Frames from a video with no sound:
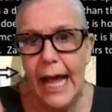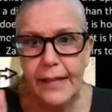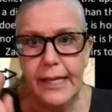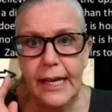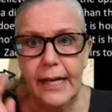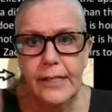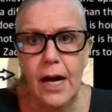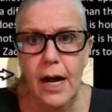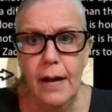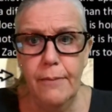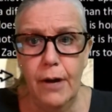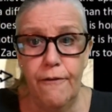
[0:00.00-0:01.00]
at the
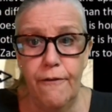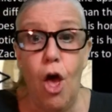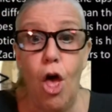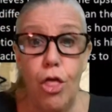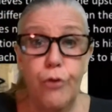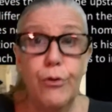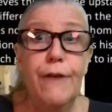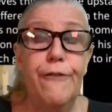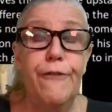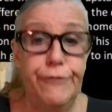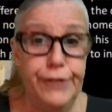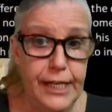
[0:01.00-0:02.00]
time of
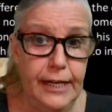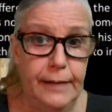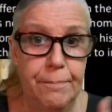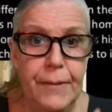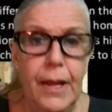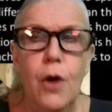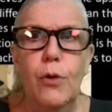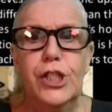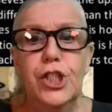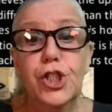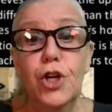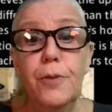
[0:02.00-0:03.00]
3:15,
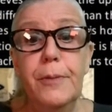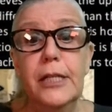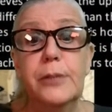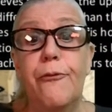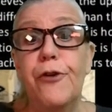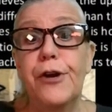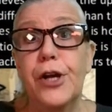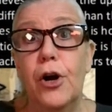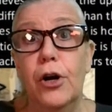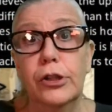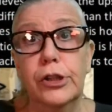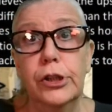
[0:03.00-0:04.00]
which is two minutes before he
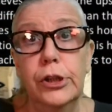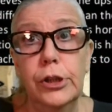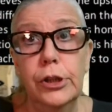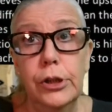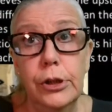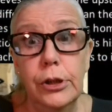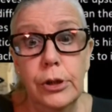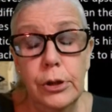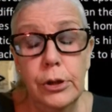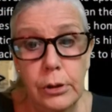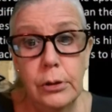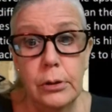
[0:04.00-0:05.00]
calls.
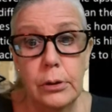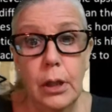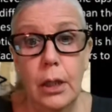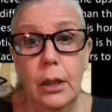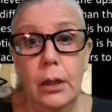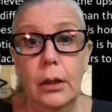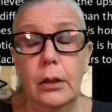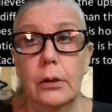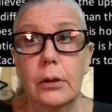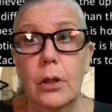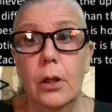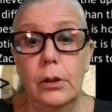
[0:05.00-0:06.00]
Uh,
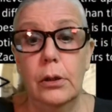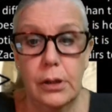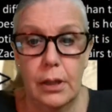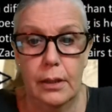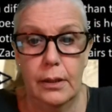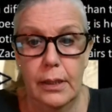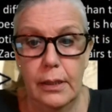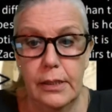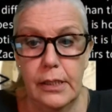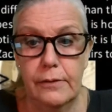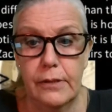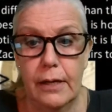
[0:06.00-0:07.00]
calls. Uh, let's
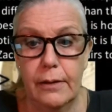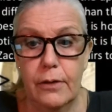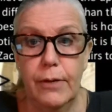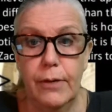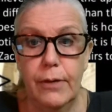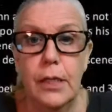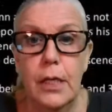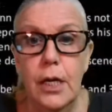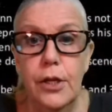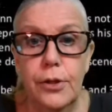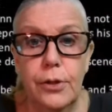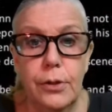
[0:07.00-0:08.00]
see, is that correct?
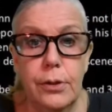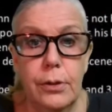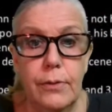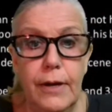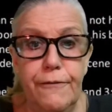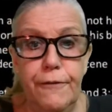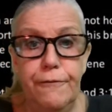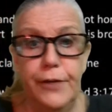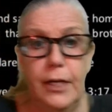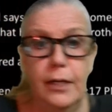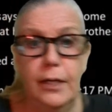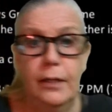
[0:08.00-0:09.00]

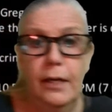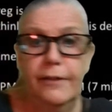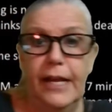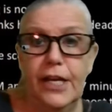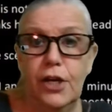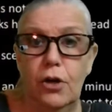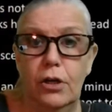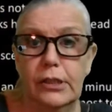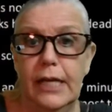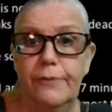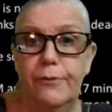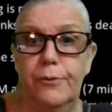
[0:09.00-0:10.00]
3:15. Then he
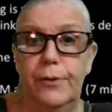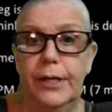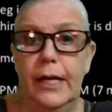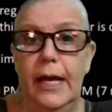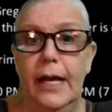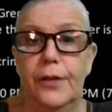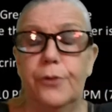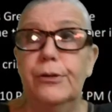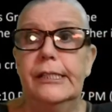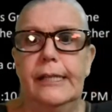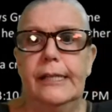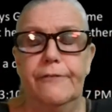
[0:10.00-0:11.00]
calls 911 at
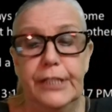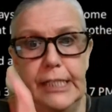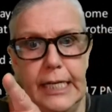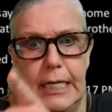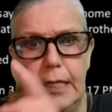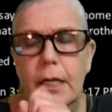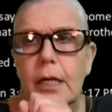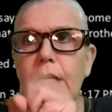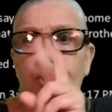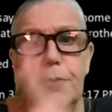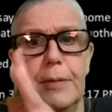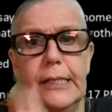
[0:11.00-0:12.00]
3:17.
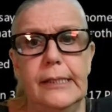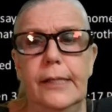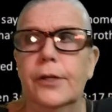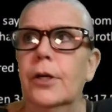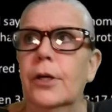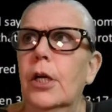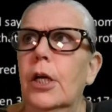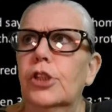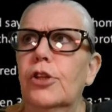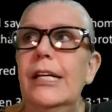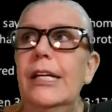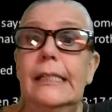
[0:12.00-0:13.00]
Two minutes later.
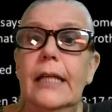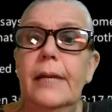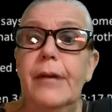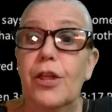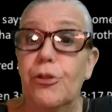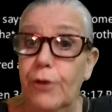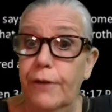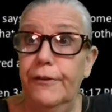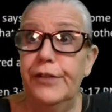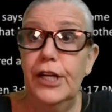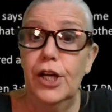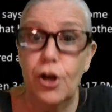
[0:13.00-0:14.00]
So he's claiming at
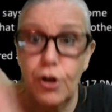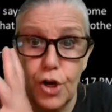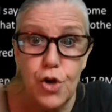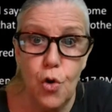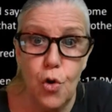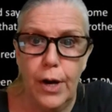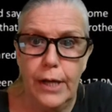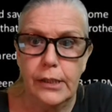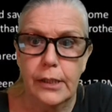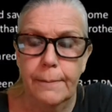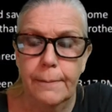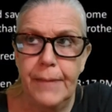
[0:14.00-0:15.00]
3:15 he heard a
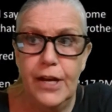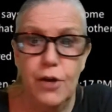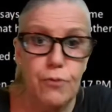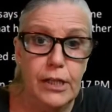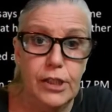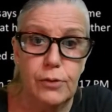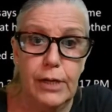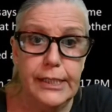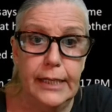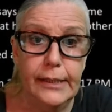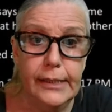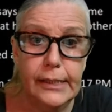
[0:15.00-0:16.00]
noise and he runs right
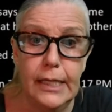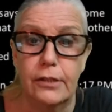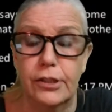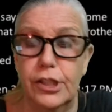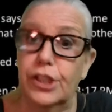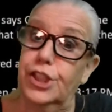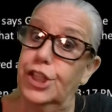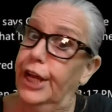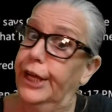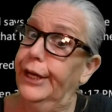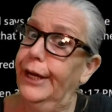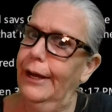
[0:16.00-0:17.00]
down the stairs to
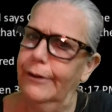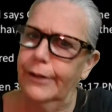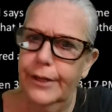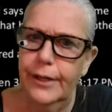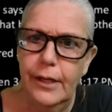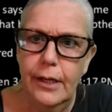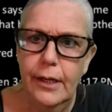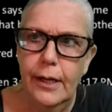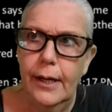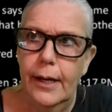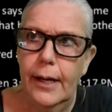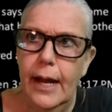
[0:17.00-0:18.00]
check it out.
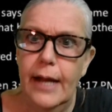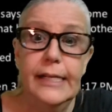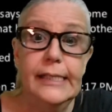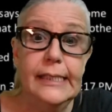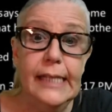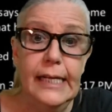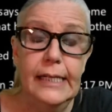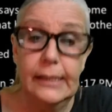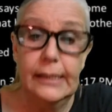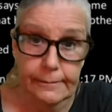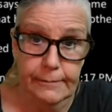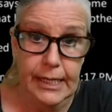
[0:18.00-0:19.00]
And he
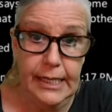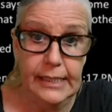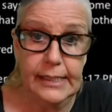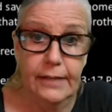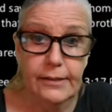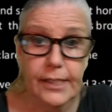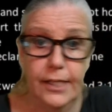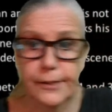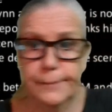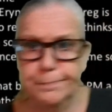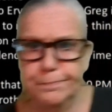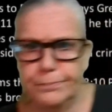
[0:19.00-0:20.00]
sees when he gets
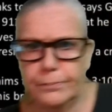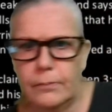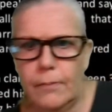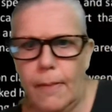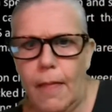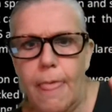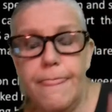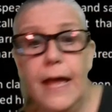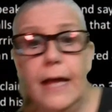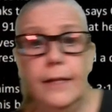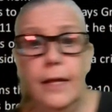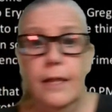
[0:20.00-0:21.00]
downstairs
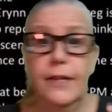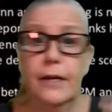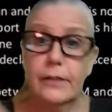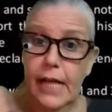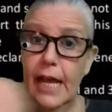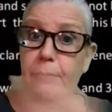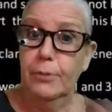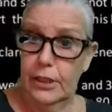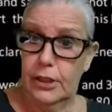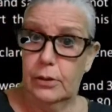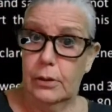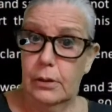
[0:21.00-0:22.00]
that the table
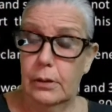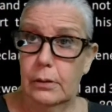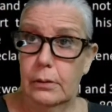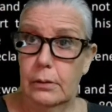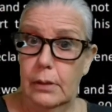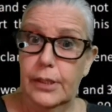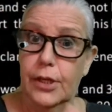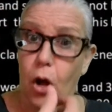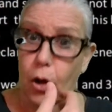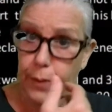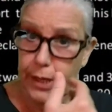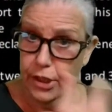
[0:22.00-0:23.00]
is and the
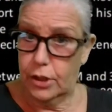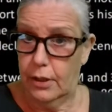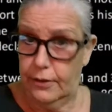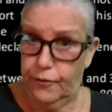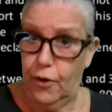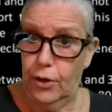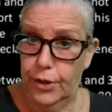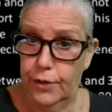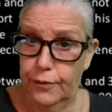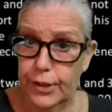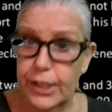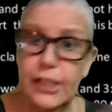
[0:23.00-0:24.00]
hallway is, is fallen
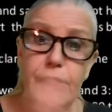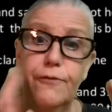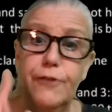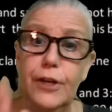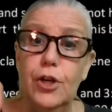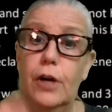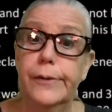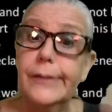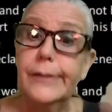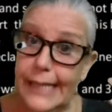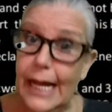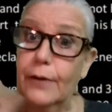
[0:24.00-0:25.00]
over. This is the front hallway
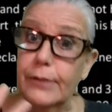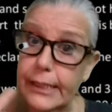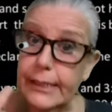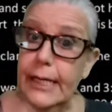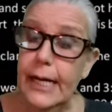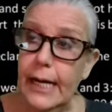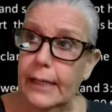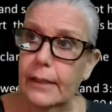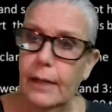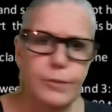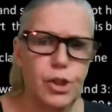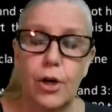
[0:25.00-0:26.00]
where Zach was
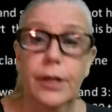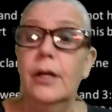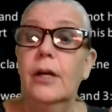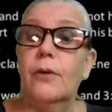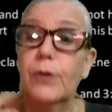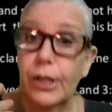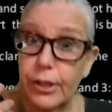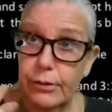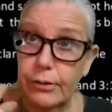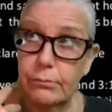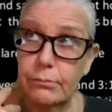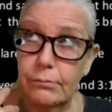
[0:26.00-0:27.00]
attacked. I'm sorry, where
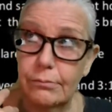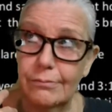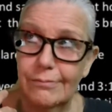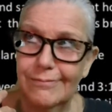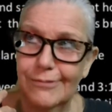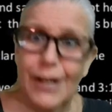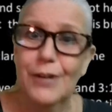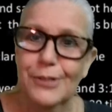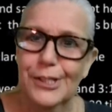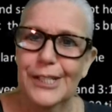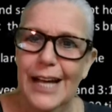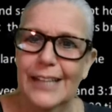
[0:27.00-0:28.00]
Greg
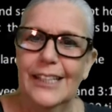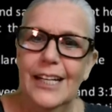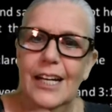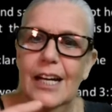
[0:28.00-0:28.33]
was attacked.